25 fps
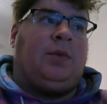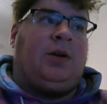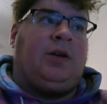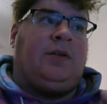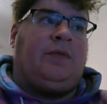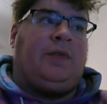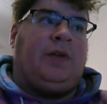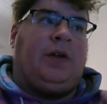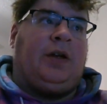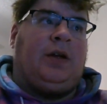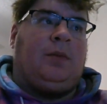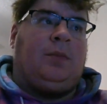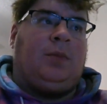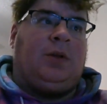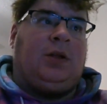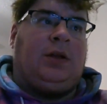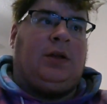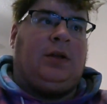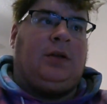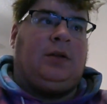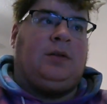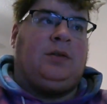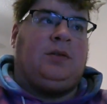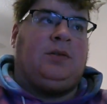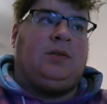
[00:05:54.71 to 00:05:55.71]
my
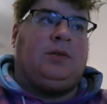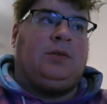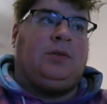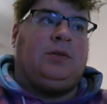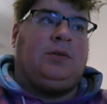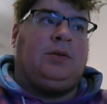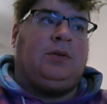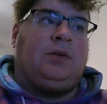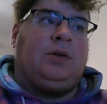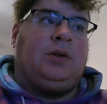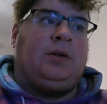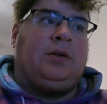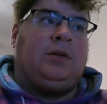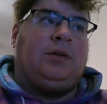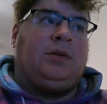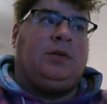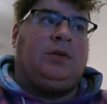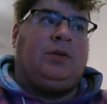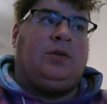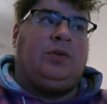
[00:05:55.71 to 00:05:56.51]
family into